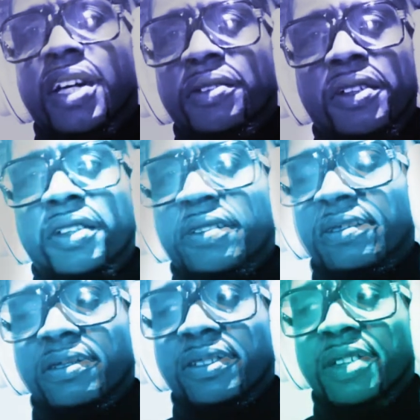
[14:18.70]
know.
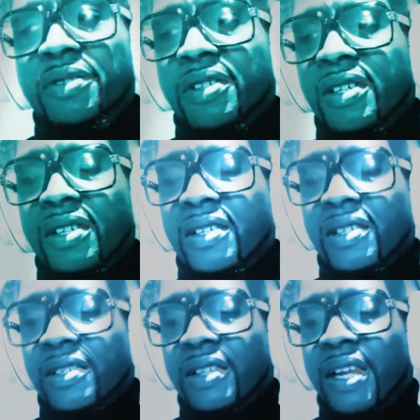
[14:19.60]
It's just
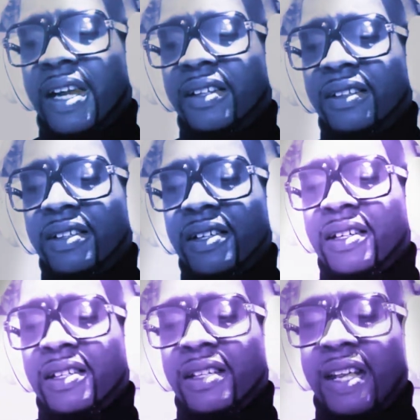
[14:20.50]
a lot. It's
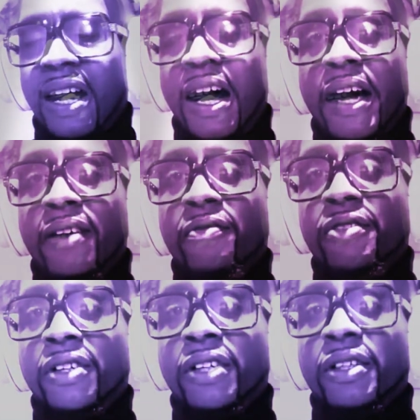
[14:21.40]
a lot. I
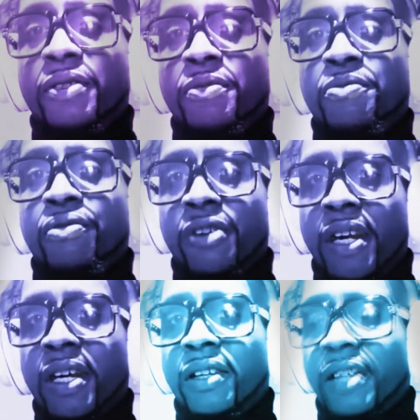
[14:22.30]
really pray
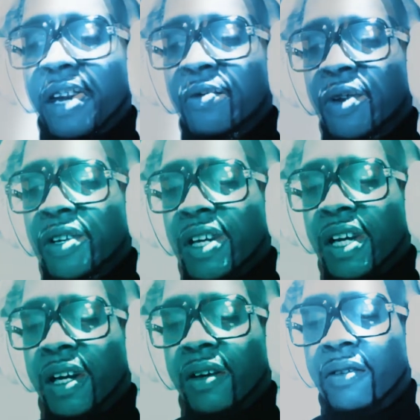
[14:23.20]
that one day
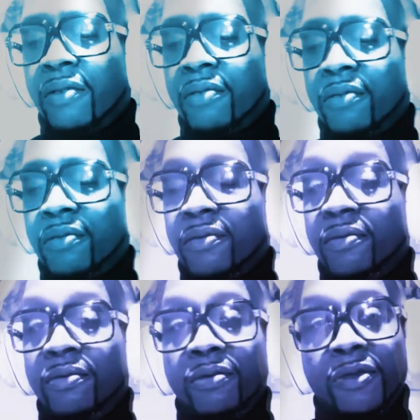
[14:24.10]

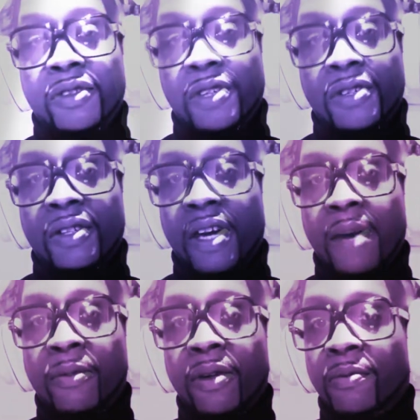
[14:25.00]
this can
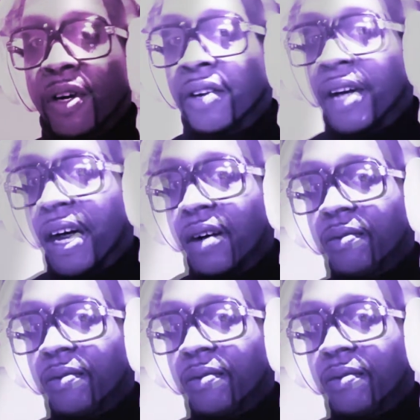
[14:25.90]
happen. But now